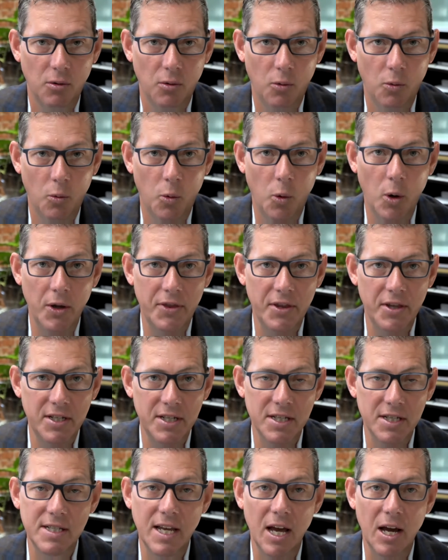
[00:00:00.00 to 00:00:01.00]
what the
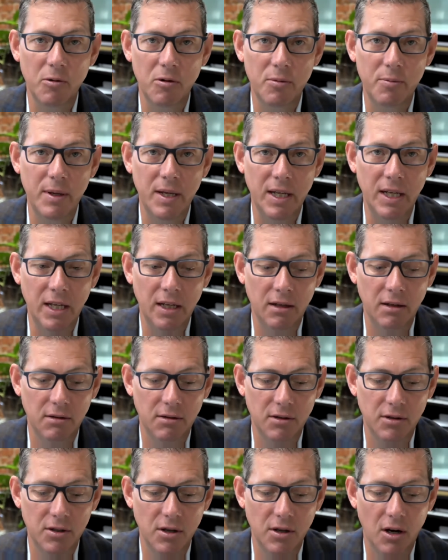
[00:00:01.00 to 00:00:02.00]
discount would be
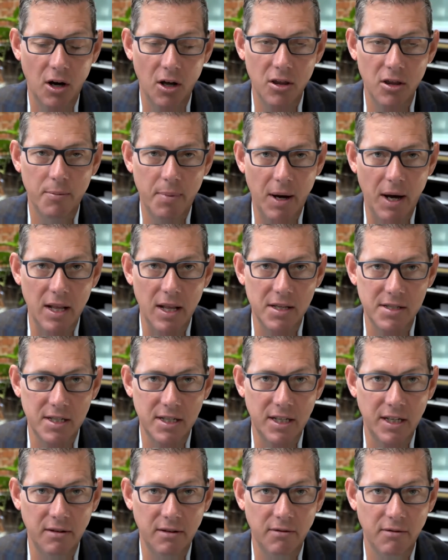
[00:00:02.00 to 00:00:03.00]
on the
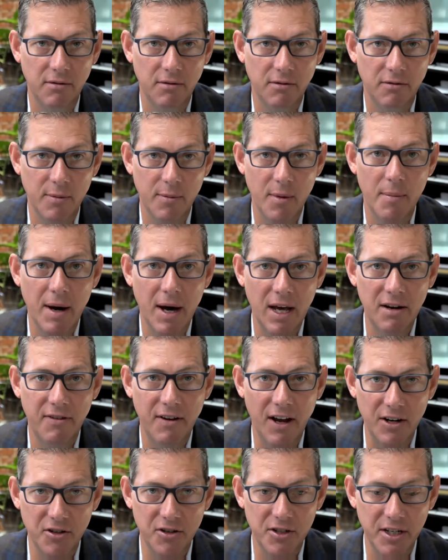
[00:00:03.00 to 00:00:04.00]
policy from a mod
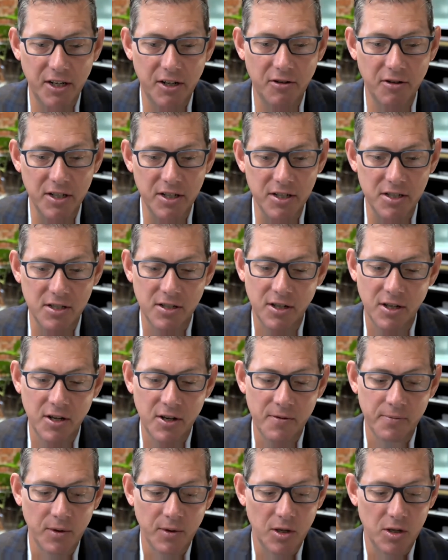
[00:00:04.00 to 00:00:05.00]
factor decrease.
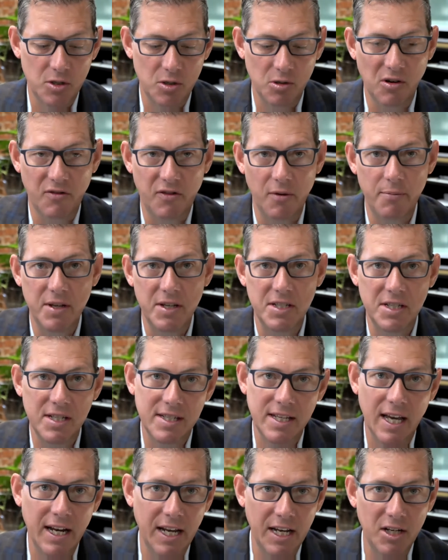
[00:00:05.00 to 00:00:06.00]
So if a business
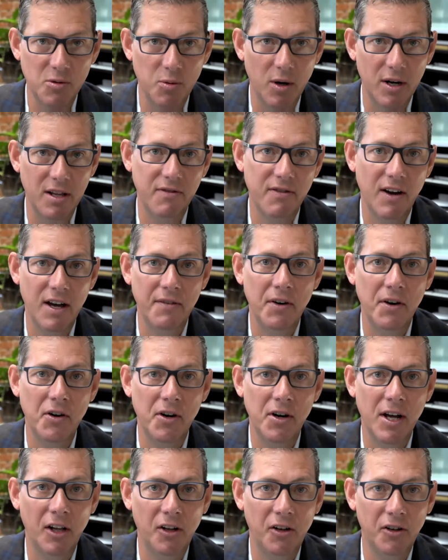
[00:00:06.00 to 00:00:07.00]
had a $2,500
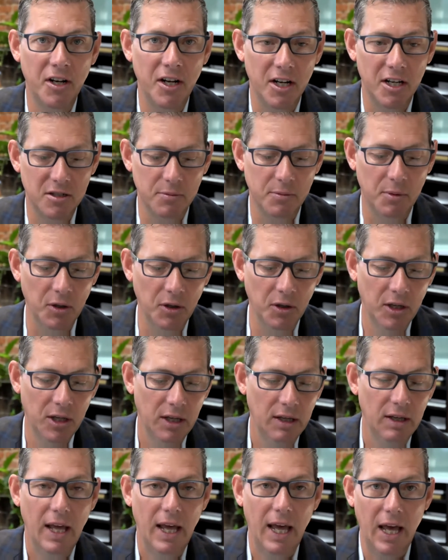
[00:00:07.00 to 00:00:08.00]
deductible
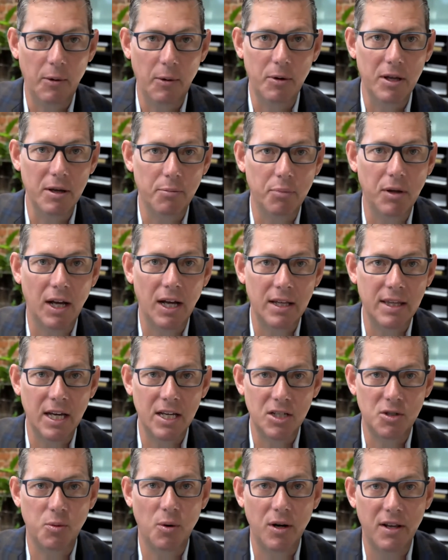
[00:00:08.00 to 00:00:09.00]
and we applied
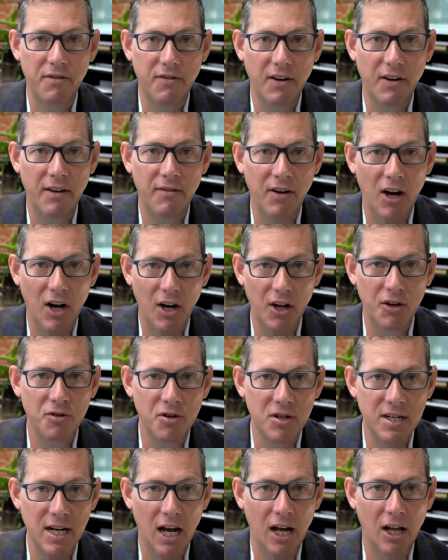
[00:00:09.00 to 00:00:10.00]
that $2,500
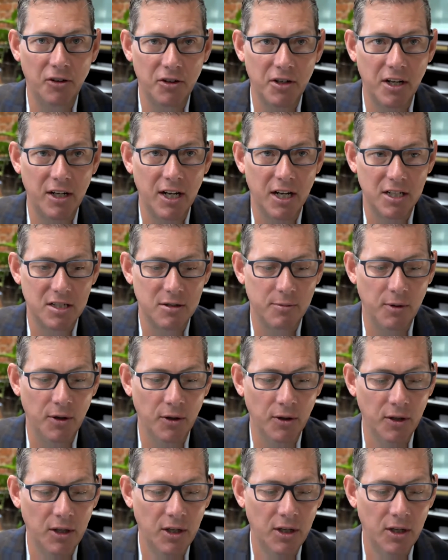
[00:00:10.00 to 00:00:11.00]

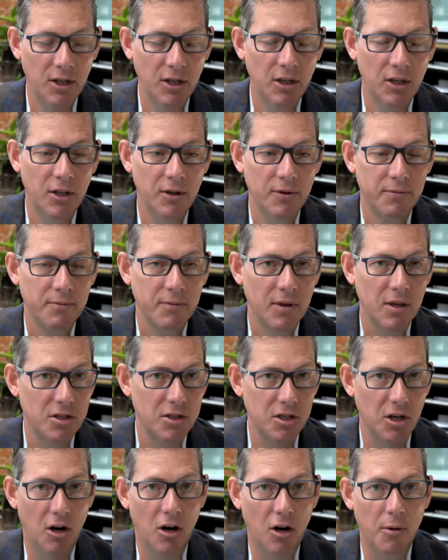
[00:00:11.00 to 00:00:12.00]
deductible to
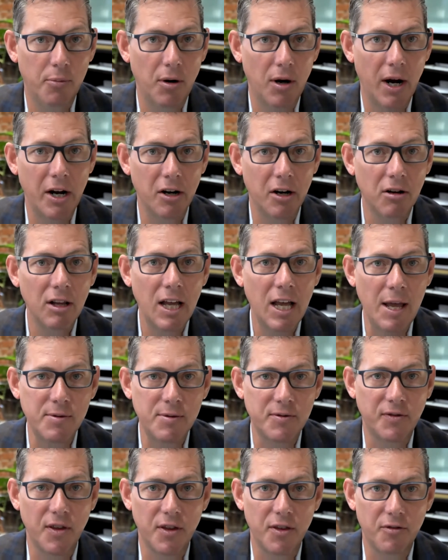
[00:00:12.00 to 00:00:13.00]
all prior claims
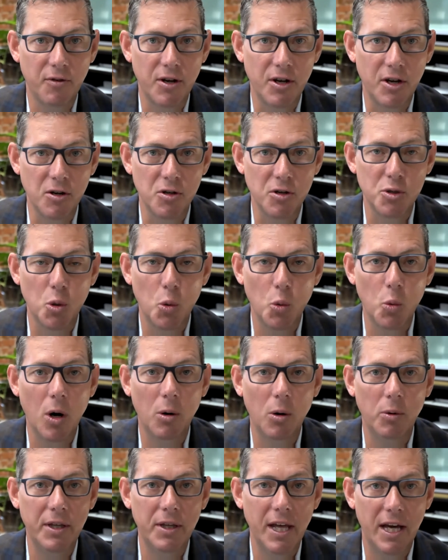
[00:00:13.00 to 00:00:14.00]
for the 3 years, what
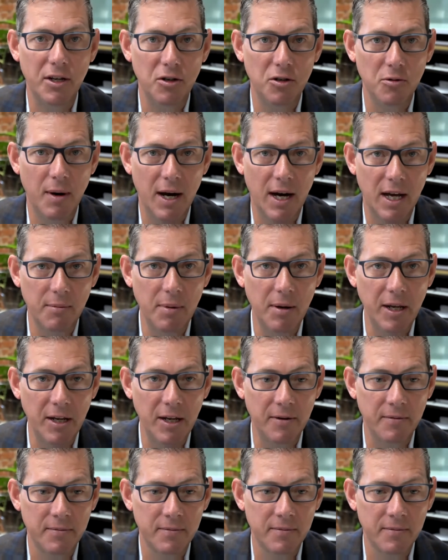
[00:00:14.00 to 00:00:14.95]
would that new mod be?